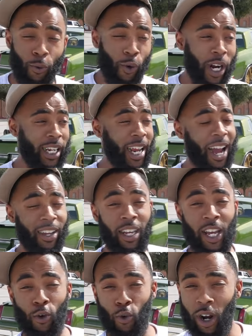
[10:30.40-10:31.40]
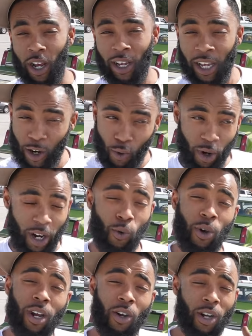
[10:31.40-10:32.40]
Really, y'all can hear Red. Hear Red.
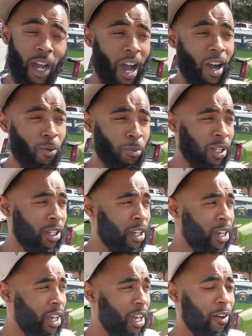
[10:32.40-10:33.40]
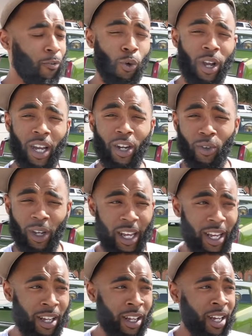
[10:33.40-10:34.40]
Red gonna call me. If Red don't
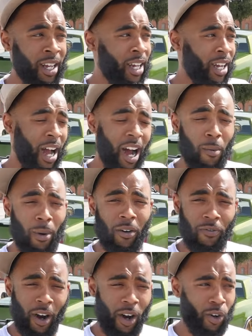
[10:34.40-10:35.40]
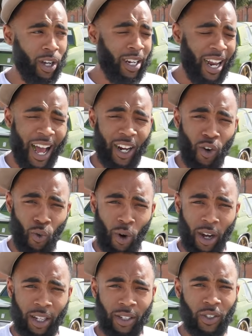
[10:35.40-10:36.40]
hit, call my phone at
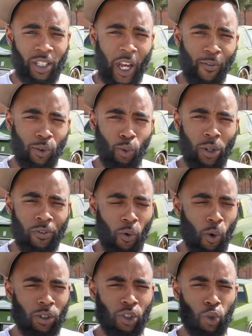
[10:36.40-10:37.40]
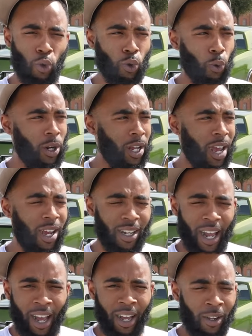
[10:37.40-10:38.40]

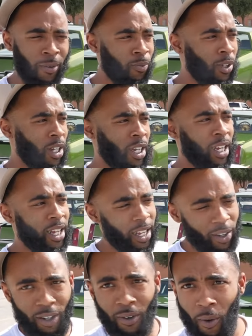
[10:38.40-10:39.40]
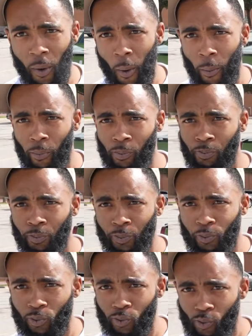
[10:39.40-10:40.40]
901-734-2389. No, they just gonna have to
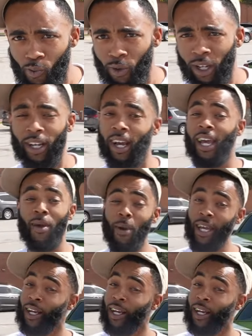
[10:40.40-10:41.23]
hit you. Yeah, hit me.